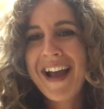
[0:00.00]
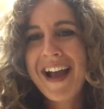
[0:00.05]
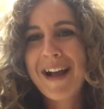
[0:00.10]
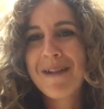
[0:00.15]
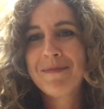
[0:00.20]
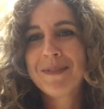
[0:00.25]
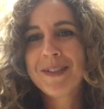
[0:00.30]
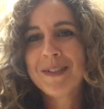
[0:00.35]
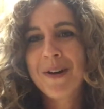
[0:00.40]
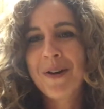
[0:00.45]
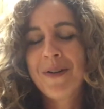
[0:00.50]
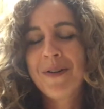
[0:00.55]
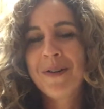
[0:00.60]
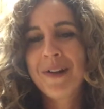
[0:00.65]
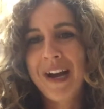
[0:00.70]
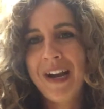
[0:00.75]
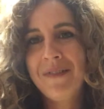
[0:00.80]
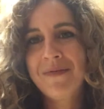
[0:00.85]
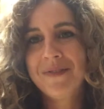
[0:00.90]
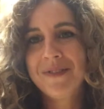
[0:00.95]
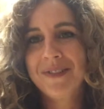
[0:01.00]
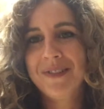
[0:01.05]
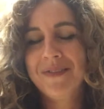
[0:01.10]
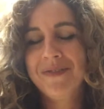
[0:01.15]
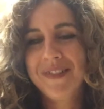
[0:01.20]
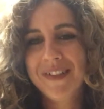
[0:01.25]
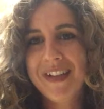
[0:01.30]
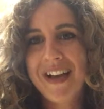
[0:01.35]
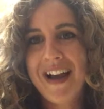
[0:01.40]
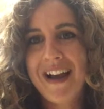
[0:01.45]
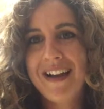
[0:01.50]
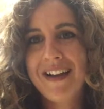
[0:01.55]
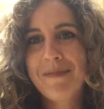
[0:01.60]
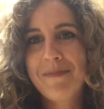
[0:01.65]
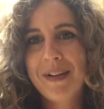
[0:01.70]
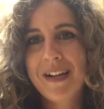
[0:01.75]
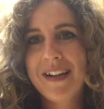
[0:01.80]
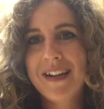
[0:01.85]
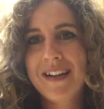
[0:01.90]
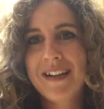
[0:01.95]
I'm so grateful for that
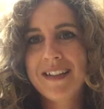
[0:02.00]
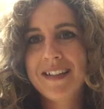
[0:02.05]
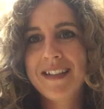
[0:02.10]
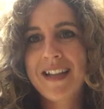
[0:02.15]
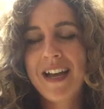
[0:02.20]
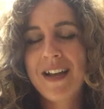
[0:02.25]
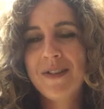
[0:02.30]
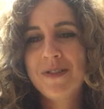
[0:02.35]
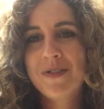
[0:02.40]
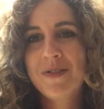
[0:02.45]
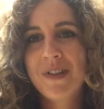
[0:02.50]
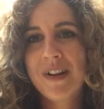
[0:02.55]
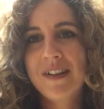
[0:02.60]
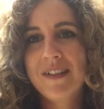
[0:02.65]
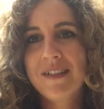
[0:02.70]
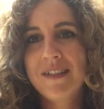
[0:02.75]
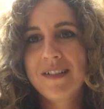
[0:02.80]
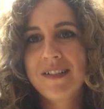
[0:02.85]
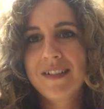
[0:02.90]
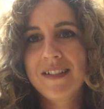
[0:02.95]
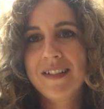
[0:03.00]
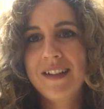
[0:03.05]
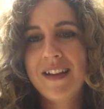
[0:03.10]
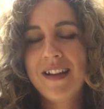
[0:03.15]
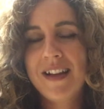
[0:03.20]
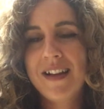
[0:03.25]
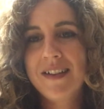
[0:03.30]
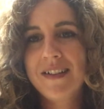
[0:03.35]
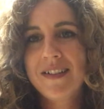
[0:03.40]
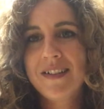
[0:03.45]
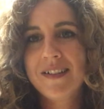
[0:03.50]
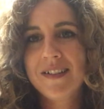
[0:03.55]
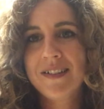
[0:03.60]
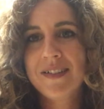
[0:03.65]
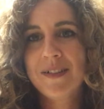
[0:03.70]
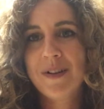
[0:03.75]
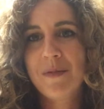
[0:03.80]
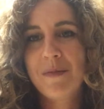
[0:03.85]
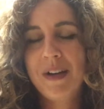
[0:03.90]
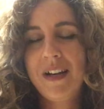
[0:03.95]
because that trickled into
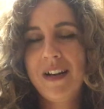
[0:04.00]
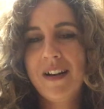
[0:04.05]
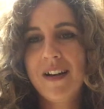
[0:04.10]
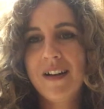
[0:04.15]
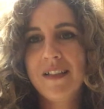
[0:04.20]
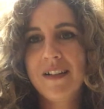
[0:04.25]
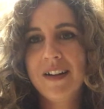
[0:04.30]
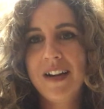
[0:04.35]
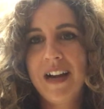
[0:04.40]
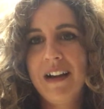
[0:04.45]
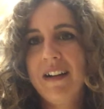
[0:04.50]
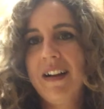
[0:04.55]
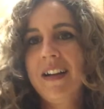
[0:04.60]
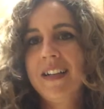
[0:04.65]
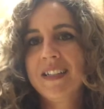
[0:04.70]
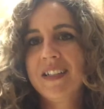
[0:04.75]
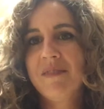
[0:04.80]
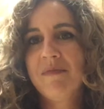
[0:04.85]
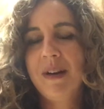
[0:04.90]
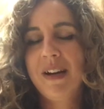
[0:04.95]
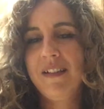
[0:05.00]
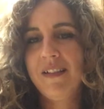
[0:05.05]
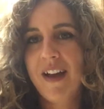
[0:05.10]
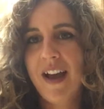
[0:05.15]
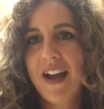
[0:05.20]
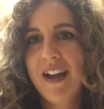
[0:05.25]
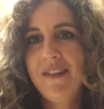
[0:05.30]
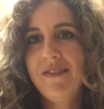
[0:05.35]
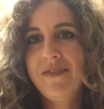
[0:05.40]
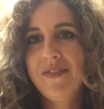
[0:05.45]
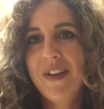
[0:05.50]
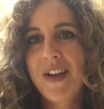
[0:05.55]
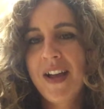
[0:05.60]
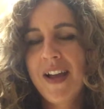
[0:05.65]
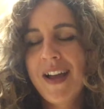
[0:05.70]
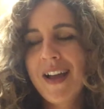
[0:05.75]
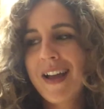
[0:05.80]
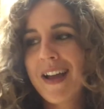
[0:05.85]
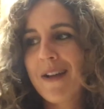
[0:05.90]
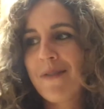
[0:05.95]
so many other areas of my life.
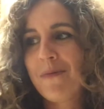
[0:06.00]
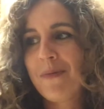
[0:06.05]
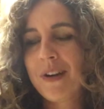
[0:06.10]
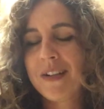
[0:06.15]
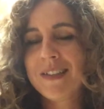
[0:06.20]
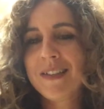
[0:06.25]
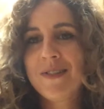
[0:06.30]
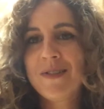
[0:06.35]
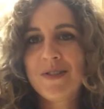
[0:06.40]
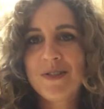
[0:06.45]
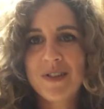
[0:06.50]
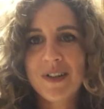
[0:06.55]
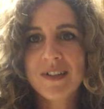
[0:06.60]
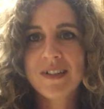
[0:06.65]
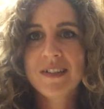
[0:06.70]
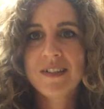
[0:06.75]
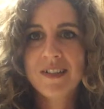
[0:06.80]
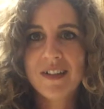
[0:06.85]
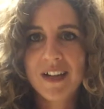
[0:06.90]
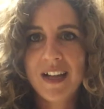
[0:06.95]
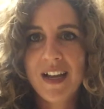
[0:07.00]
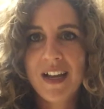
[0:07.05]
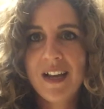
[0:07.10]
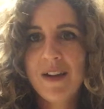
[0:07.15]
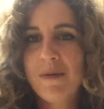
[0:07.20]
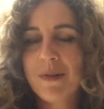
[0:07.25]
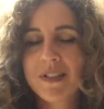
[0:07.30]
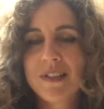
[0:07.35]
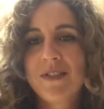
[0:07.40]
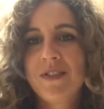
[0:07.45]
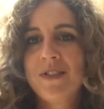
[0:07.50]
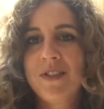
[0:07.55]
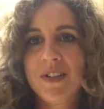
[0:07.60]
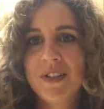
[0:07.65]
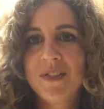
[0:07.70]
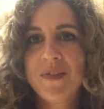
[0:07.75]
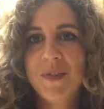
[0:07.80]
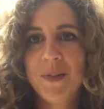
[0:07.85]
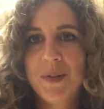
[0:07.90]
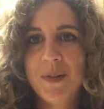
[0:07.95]
It wasn't just cooking, it wasn't
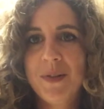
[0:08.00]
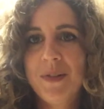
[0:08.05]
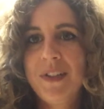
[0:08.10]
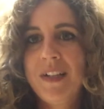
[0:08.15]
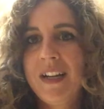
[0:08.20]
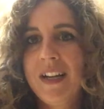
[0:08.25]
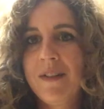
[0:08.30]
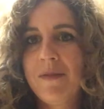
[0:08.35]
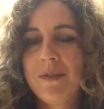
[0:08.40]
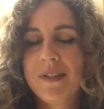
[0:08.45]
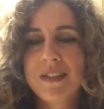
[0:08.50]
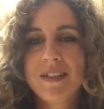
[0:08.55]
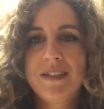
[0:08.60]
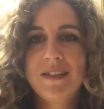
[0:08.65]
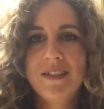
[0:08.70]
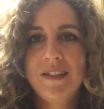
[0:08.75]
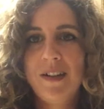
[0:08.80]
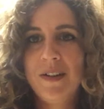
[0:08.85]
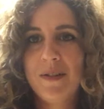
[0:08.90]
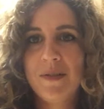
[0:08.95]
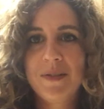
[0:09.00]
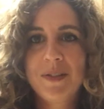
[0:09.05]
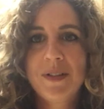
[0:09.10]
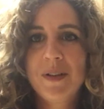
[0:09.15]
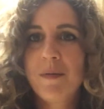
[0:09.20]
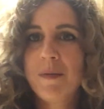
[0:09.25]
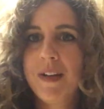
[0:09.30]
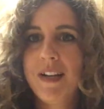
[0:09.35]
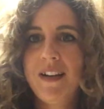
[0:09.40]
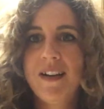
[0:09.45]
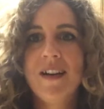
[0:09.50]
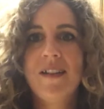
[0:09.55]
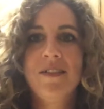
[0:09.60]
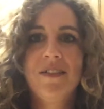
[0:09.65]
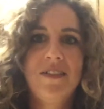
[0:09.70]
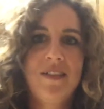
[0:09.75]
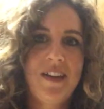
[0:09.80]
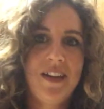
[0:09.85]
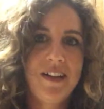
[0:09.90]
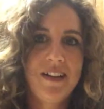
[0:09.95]
just food, it was, you know, so many
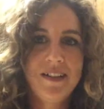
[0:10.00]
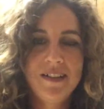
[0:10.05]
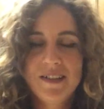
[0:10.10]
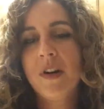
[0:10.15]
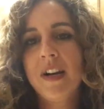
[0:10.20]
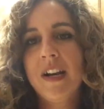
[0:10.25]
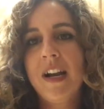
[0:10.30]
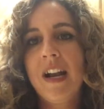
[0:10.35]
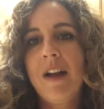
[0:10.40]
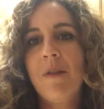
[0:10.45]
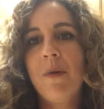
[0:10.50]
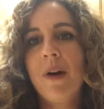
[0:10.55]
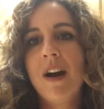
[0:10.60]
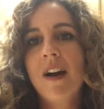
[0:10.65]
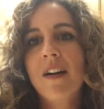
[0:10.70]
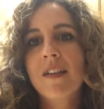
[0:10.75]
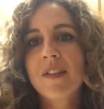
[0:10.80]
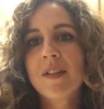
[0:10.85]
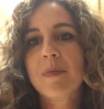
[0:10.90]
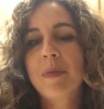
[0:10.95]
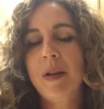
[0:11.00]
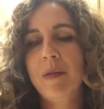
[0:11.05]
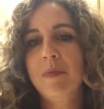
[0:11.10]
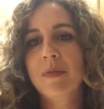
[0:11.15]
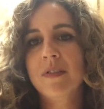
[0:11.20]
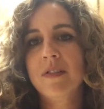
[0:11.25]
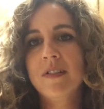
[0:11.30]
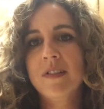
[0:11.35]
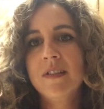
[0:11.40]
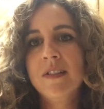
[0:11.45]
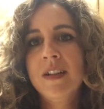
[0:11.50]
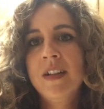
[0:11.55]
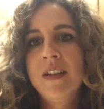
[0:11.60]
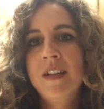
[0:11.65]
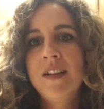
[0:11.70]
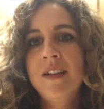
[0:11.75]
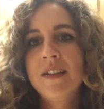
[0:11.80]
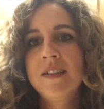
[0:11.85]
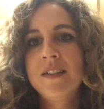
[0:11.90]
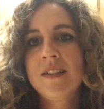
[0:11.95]
other things. And I want other people
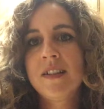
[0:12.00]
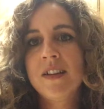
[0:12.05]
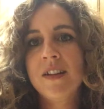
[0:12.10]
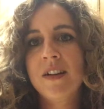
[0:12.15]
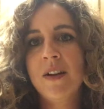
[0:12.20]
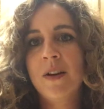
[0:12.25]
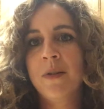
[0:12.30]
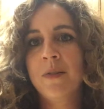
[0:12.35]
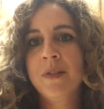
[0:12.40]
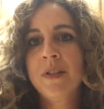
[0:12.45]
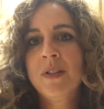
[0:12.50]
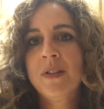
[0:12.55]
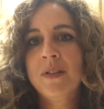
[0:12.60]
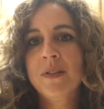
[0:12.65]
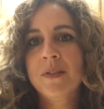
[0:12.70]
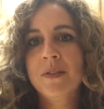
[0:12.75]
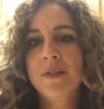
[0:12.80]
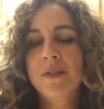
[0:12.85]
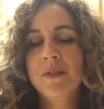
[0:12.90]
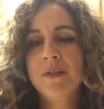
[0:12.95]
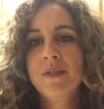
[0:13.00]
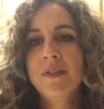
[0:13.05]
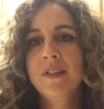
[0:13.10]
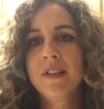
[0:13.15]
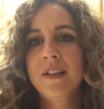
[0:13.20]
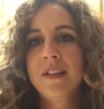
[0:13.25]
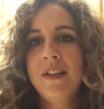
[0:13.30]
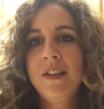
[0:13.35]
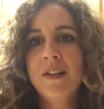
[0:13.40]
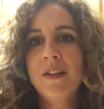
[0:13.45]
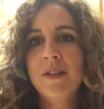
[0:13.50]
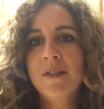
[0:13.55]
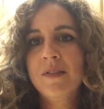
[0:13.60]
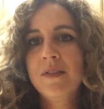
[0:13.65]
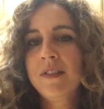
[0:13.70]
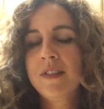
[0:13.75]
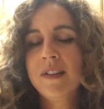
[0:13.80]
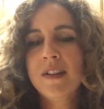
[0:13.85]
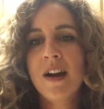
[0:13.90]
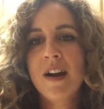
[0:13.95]
to know too, you
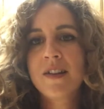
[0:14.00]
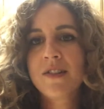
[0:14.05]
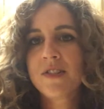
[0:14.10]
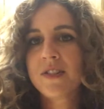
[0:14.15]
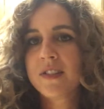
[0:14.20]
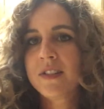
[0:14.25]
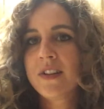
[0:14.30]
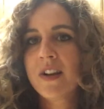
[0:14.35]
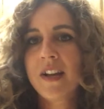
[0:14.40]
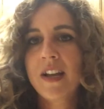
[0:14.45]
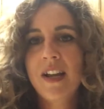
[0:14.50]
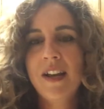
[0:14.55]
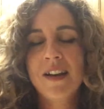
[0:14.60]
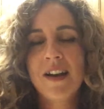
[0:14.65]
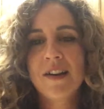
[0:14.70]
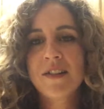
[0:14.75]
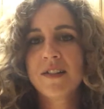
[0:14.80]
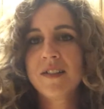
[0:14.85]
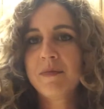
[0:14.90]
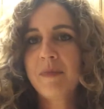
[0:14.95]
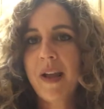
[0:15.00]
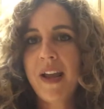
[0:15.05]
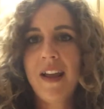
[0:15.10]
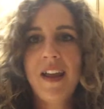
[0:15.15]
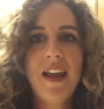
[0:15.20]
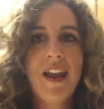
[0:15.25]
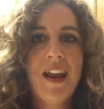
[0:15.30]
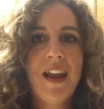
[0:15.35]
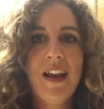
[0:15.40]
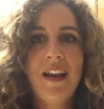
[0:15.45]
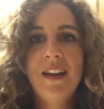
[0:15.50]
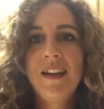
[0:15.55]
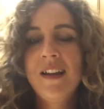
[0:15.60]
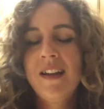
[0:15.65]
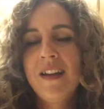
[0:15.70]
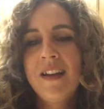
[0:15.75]
know, not just cooking, not just baking.